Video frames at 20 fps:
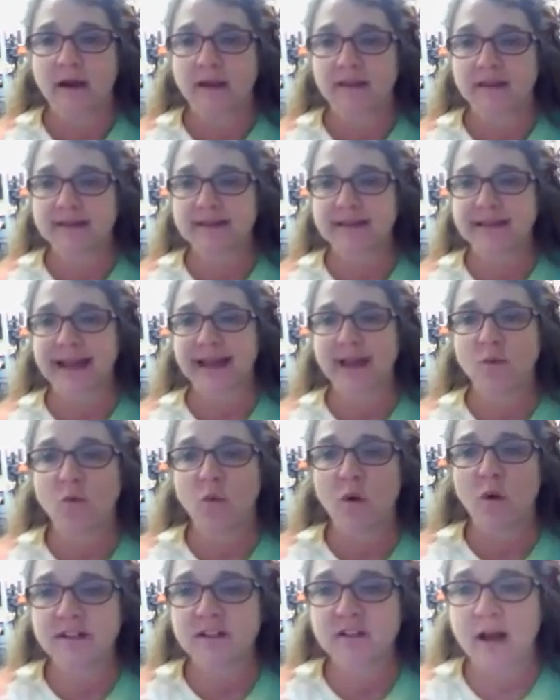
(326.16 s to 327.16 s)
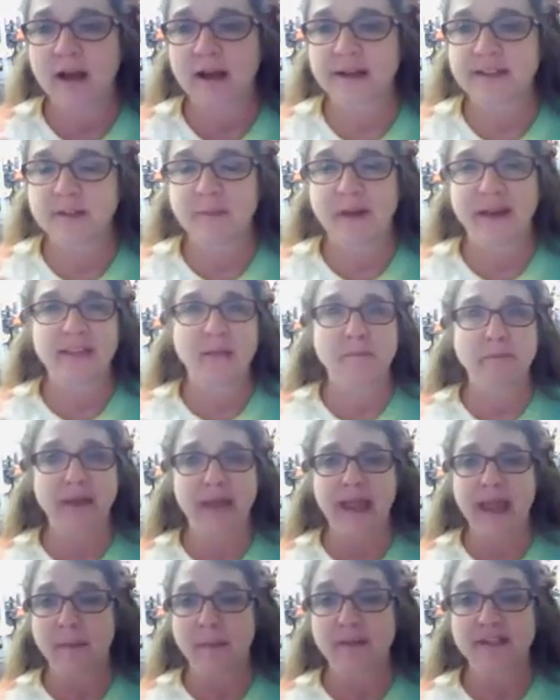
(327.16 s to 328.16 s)
The second one talks about them
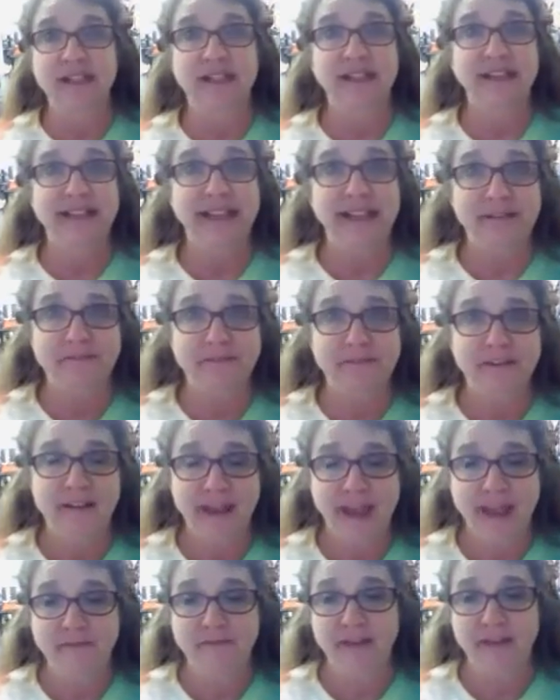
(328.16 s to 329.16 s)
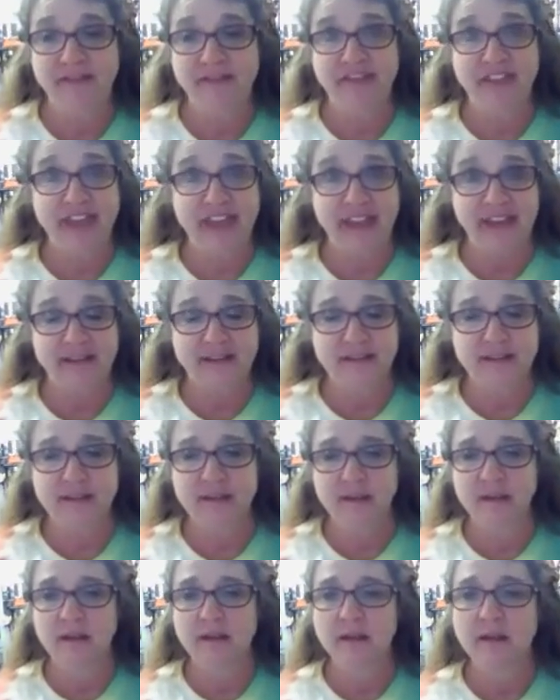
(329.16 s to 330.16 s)
being able to lift heavy things.
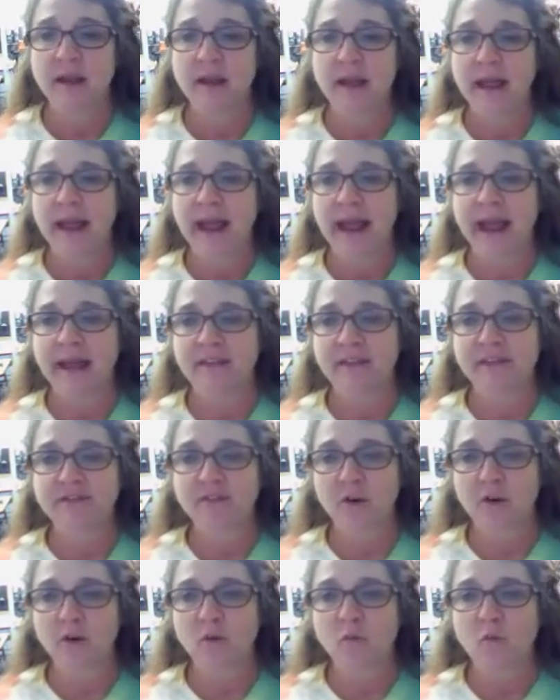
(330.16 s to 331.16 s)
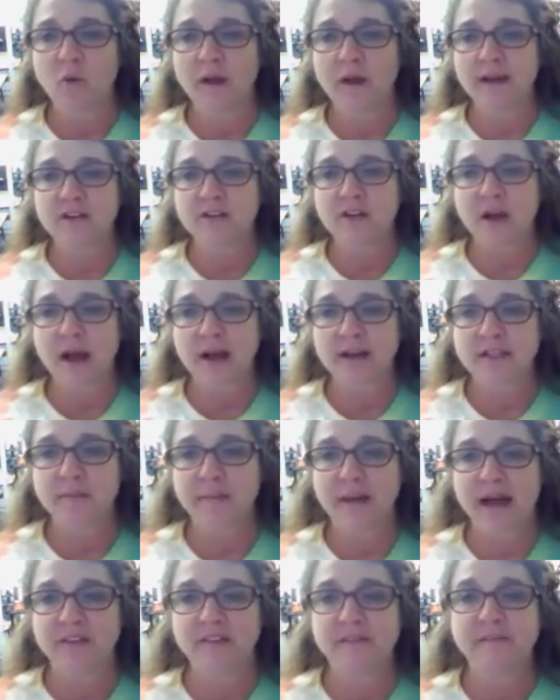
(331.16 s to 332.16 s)
And the third one talks
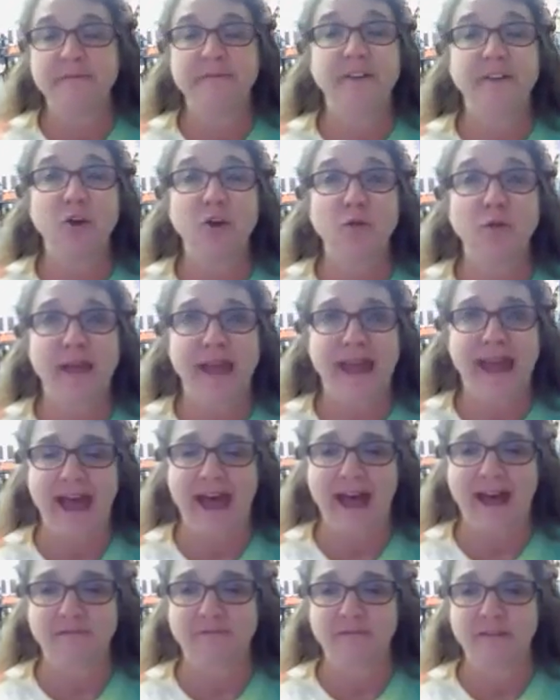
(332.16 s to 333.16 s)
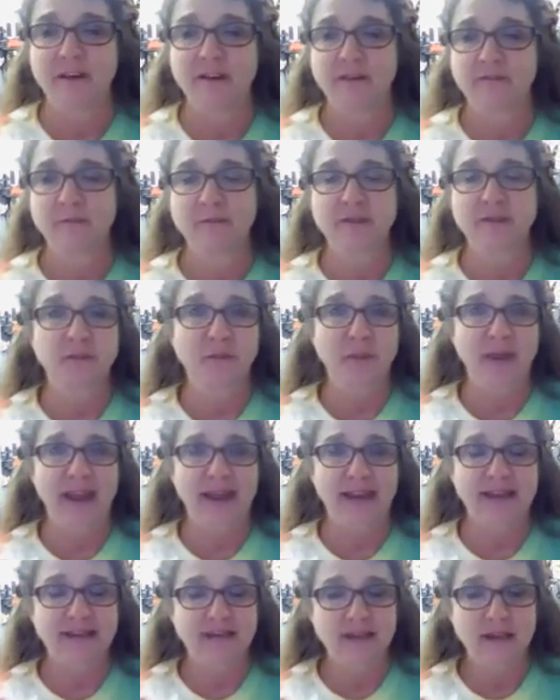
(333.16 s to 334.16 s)
about the view they have from
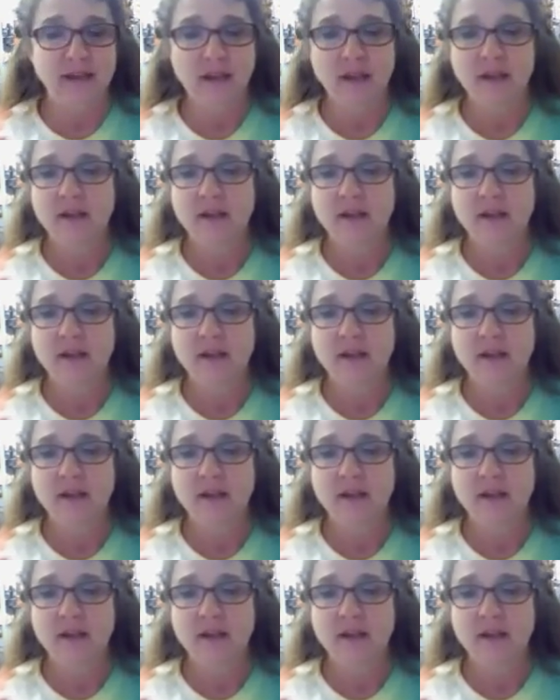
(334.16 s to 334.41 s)
space.